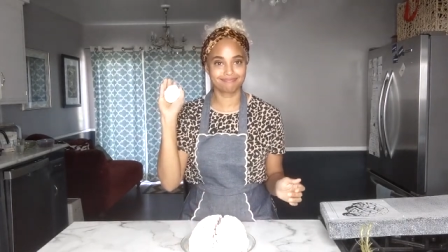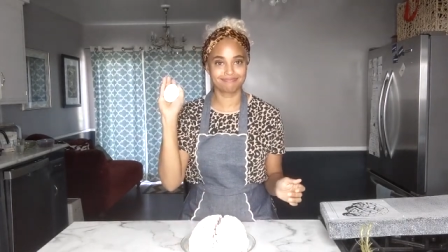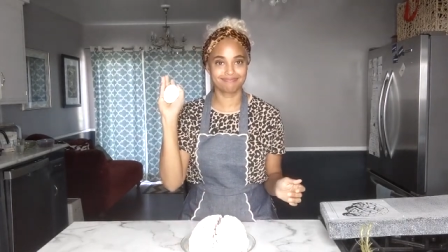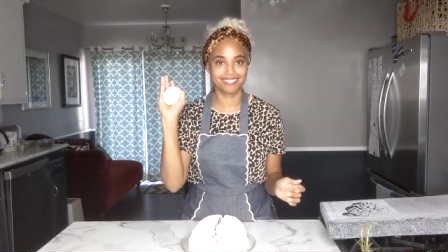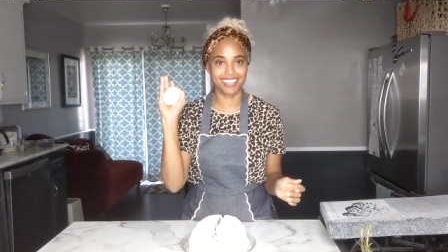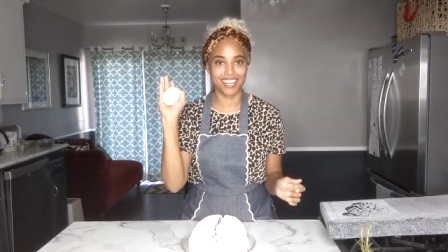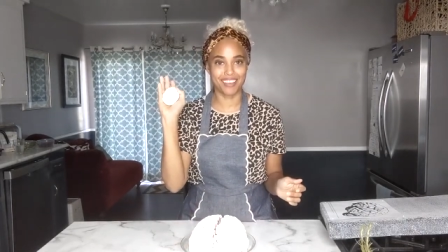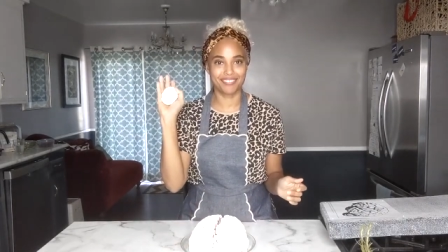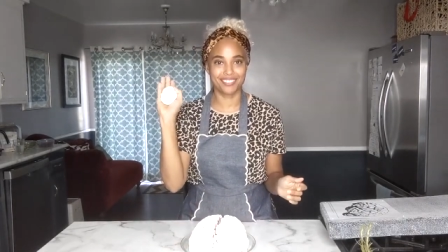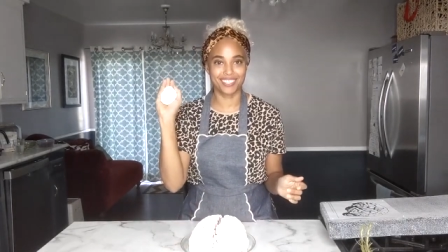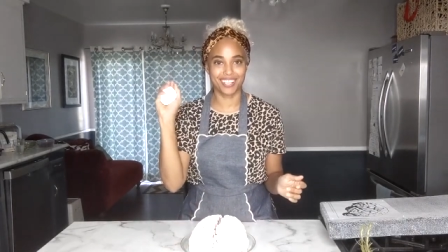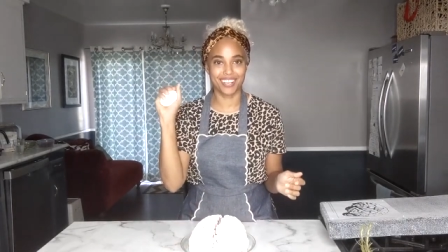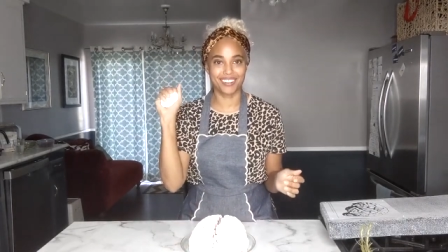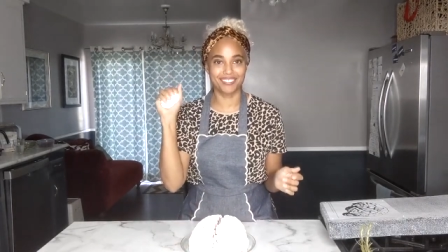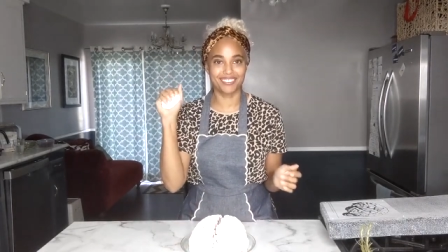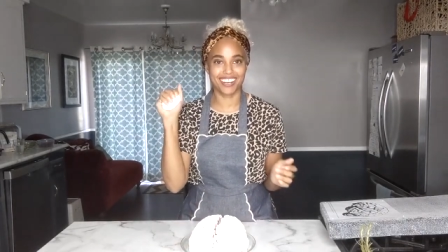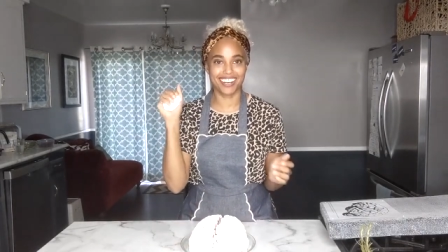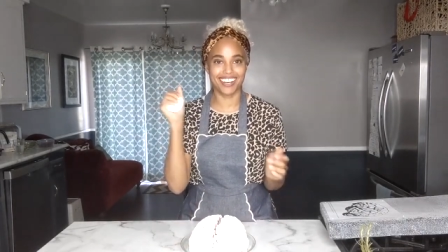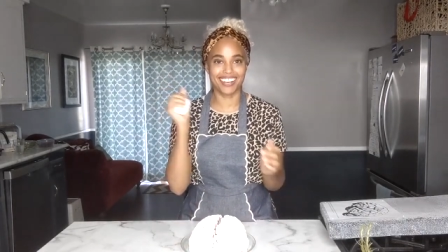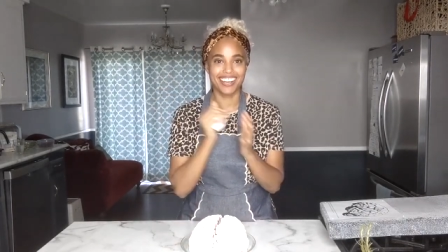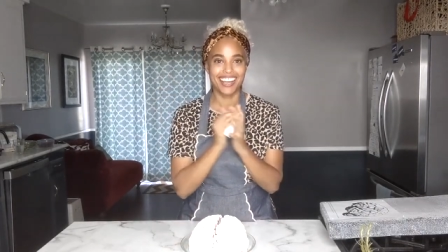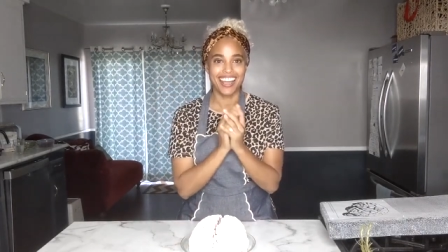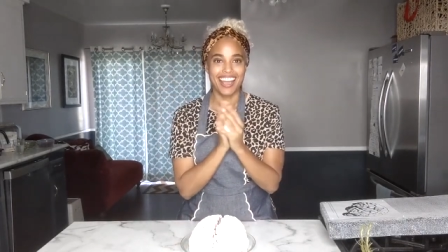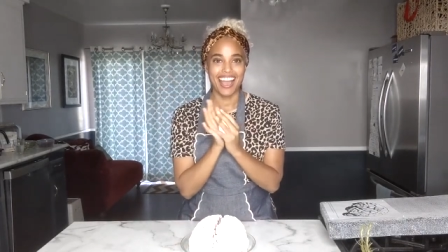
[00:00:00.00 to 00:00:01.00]
left
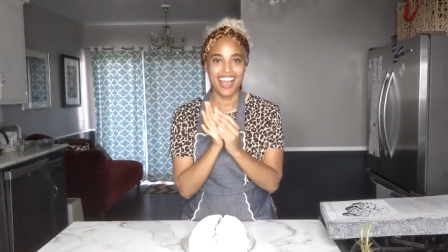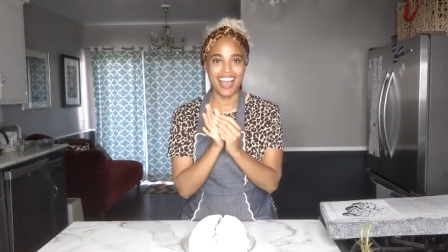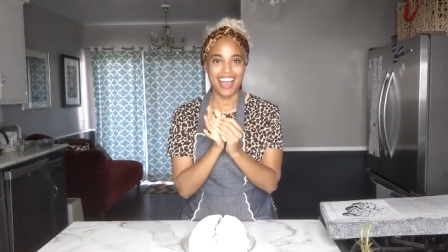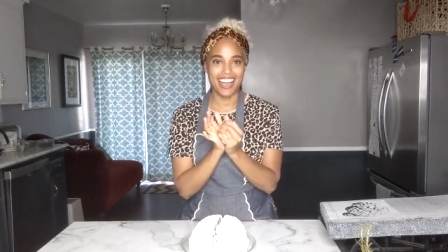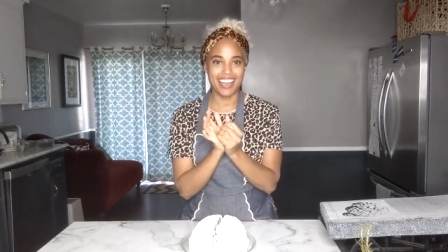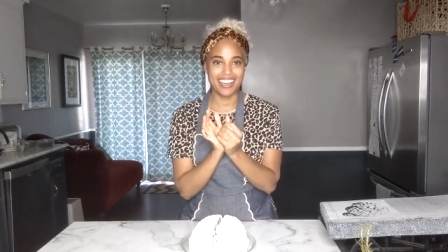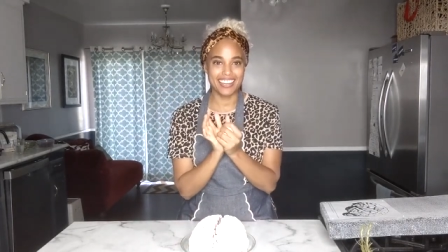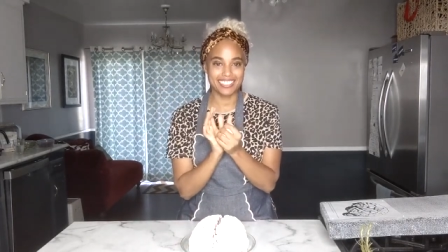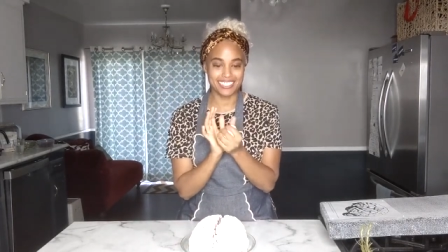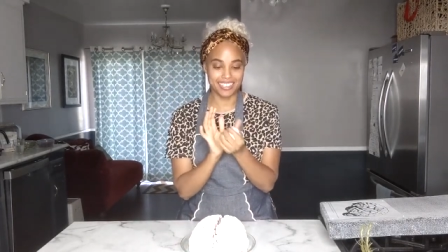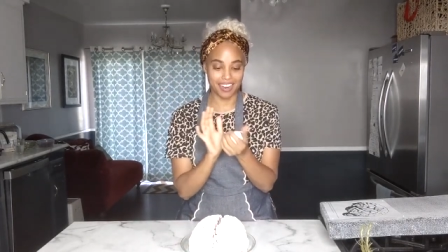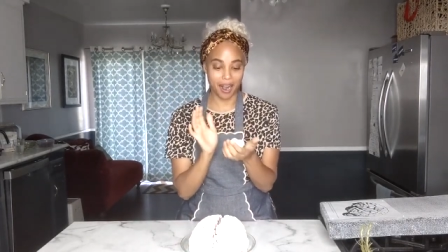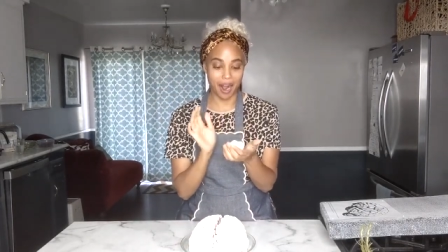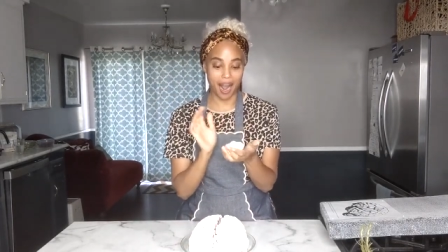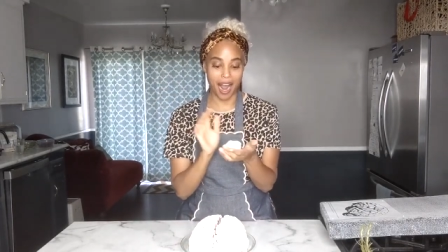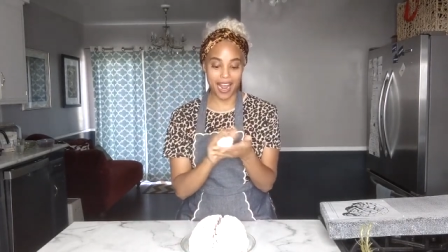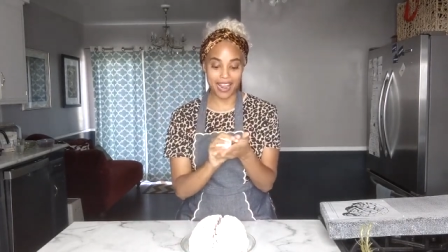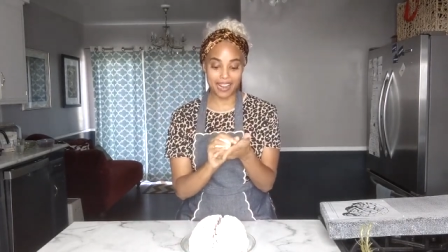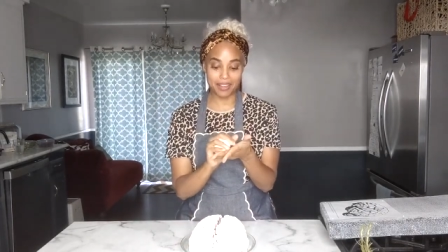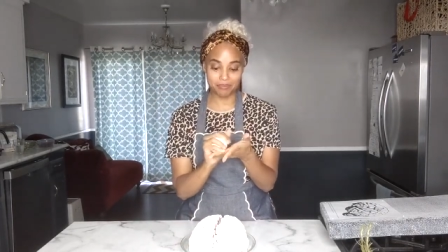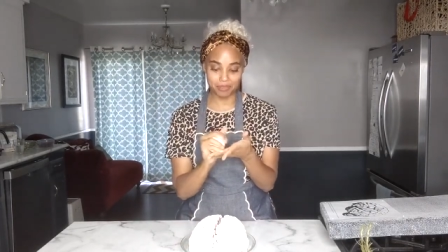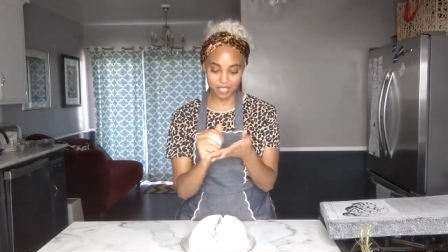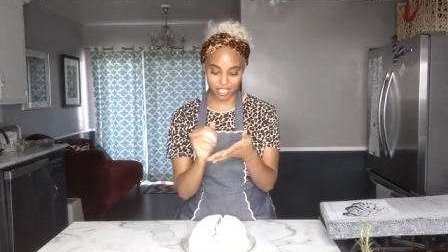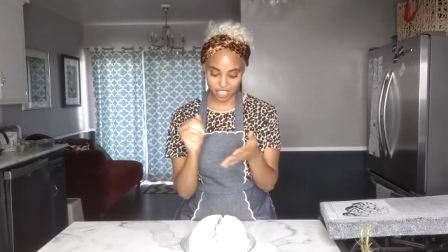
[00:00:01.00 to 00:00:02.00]
over and I
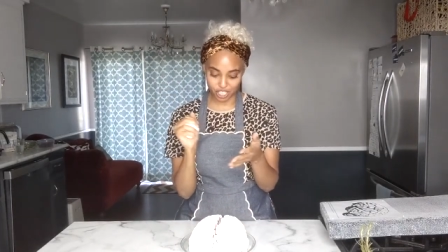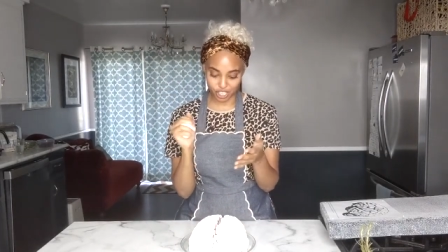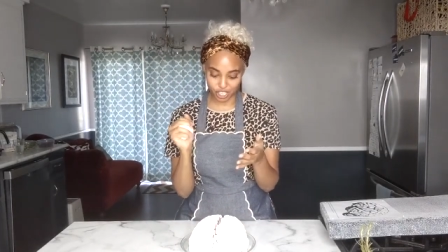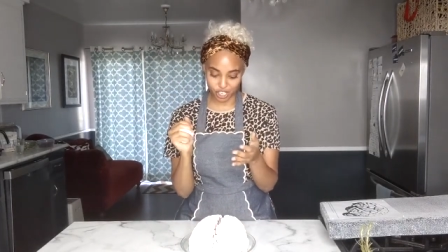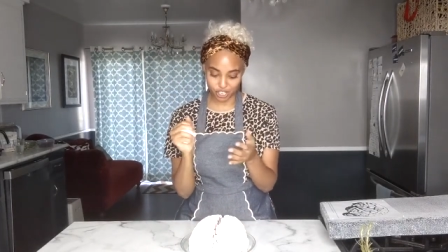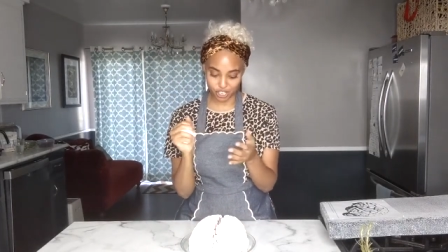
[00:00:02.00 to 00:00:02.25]
am going to